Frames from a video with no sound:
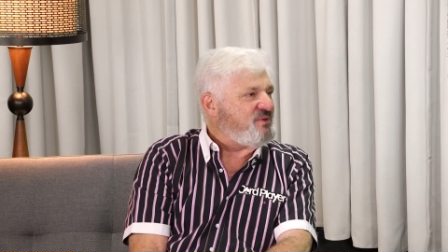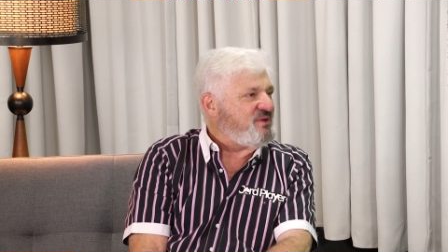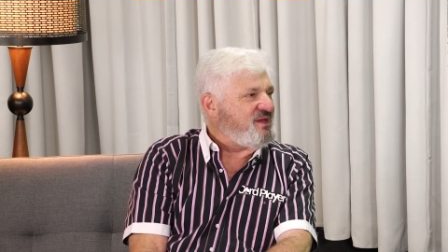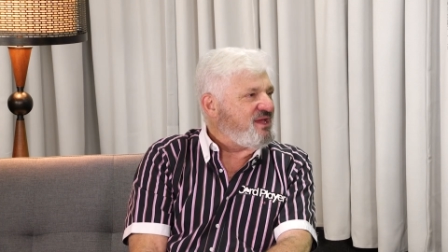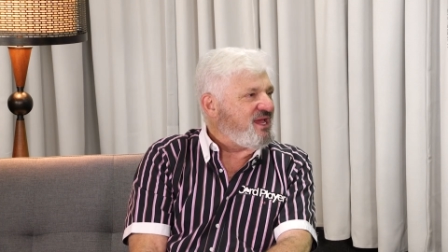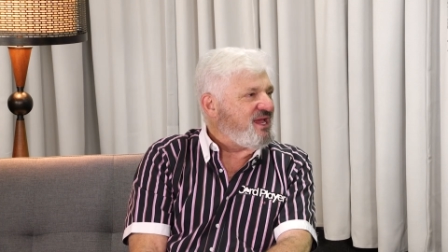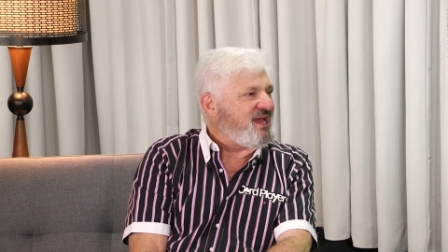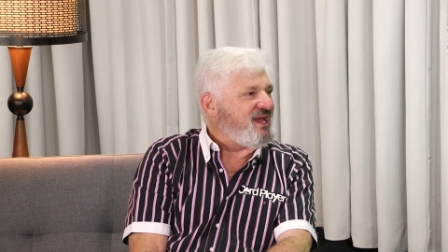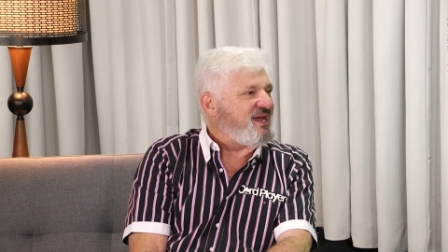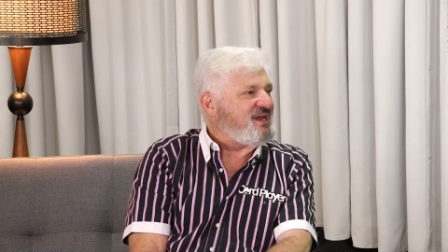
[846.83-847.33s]
The
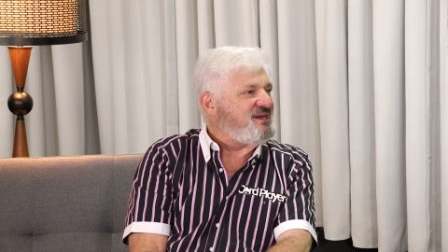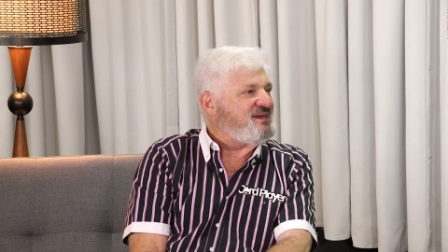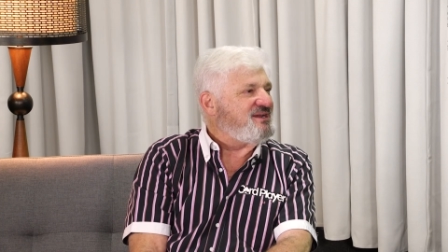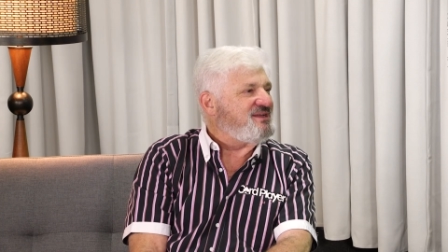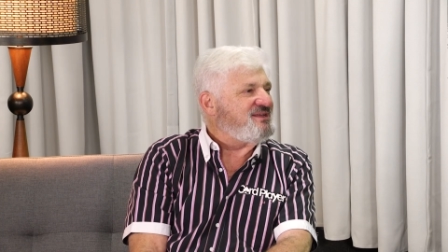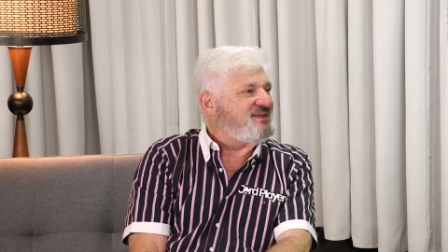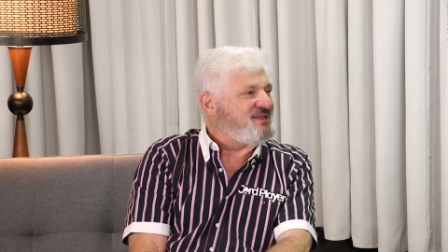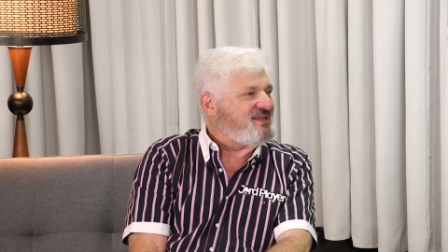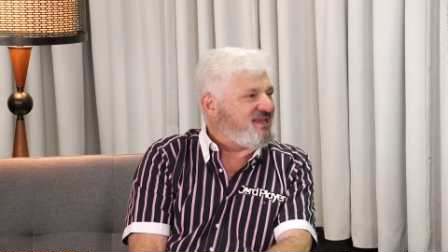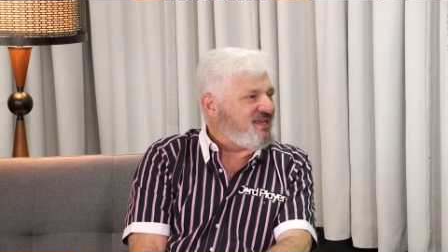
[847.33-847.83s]
power
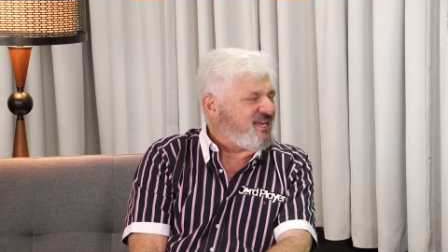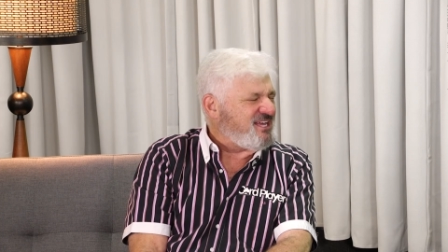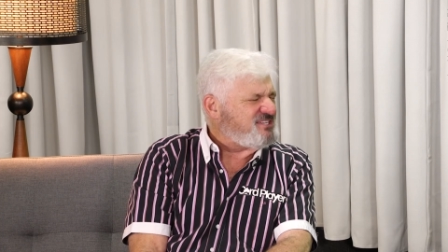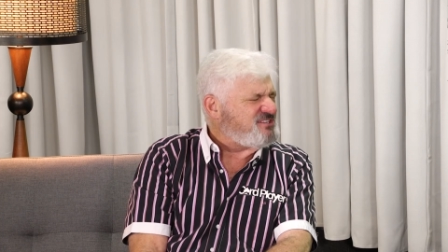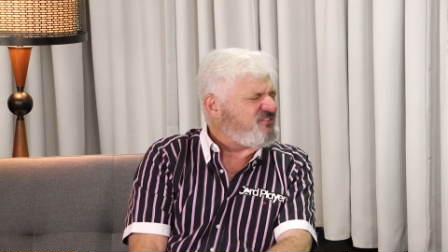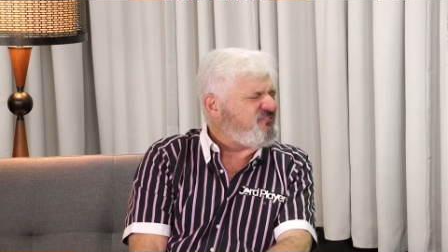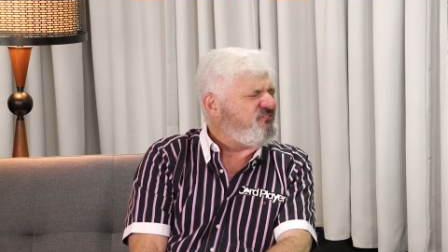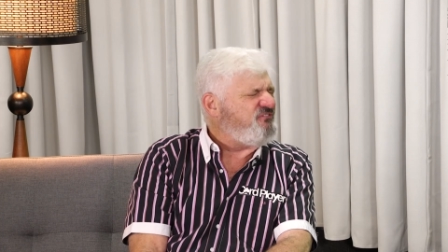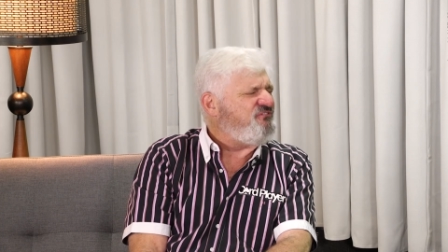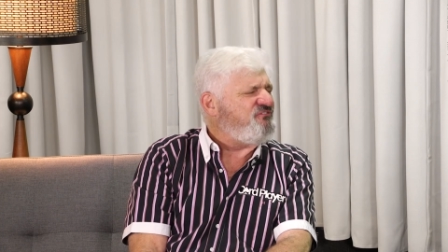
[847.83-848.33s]
nap.
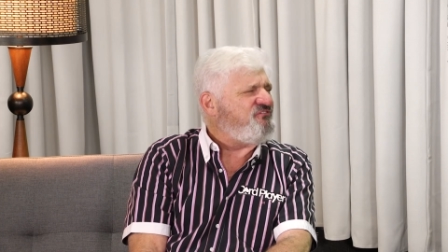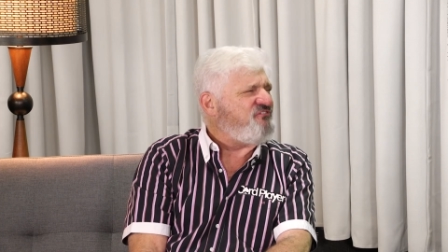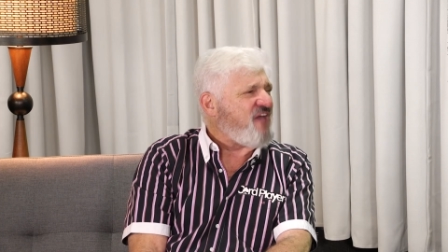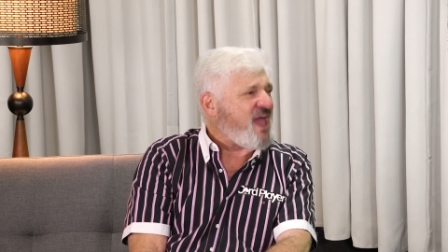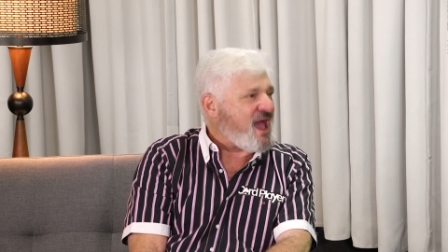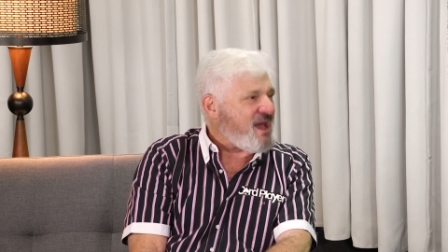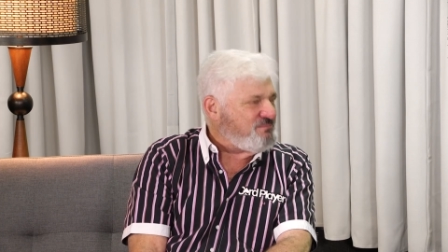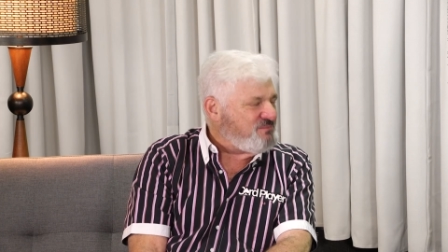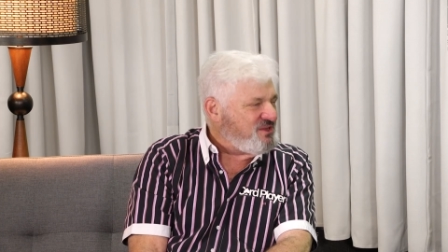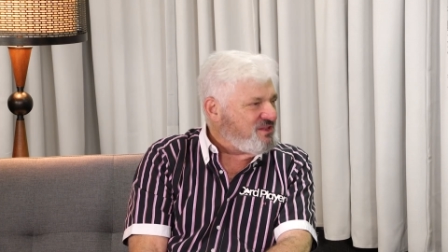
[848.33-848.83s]
It's
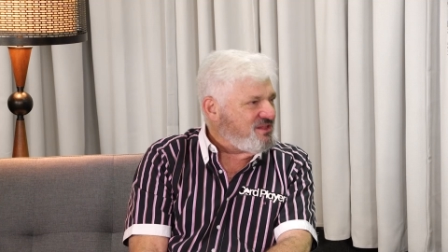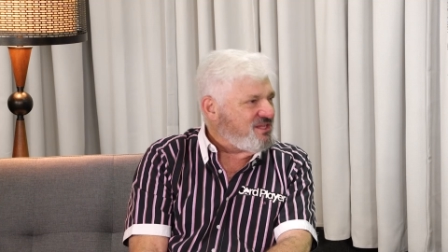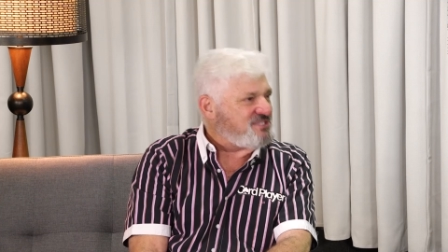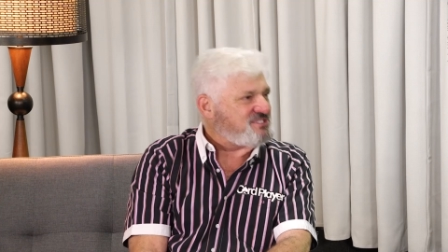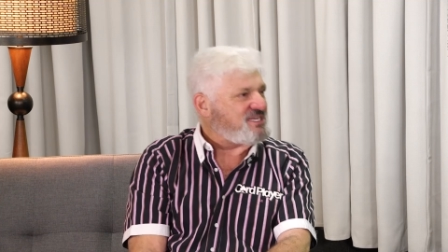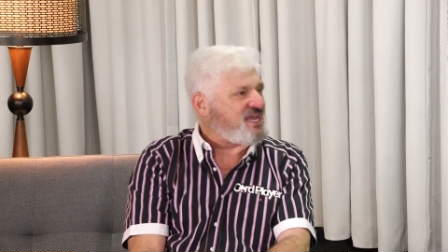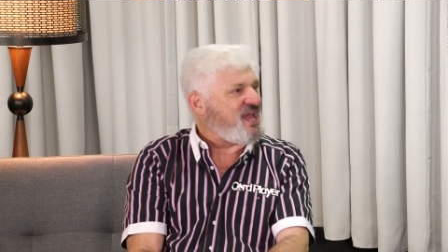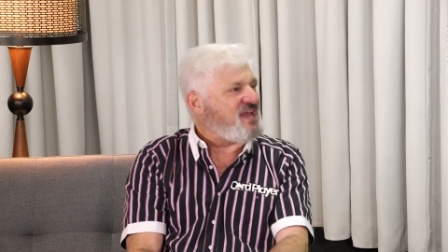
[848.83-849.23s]
fabulous.